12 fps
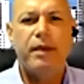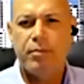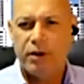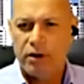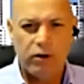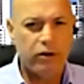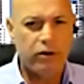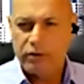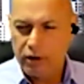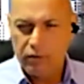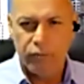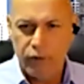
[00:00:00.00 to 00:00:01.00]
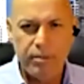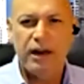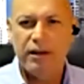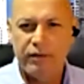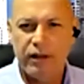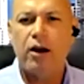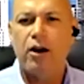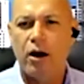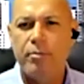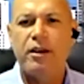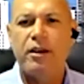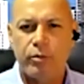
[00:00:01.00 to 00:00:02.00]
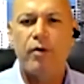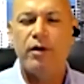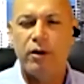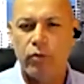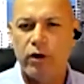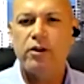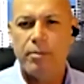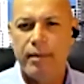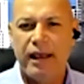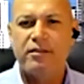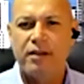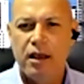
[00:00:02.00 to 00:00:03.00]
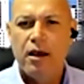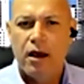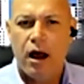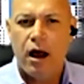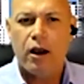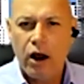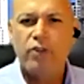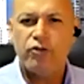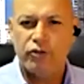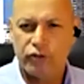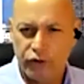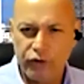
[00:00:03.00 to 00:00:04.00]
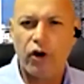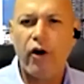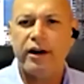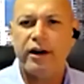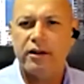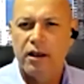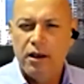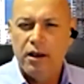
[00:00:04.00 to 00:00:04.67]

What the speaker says: because we believe that Colombia is probably one of the best countries to start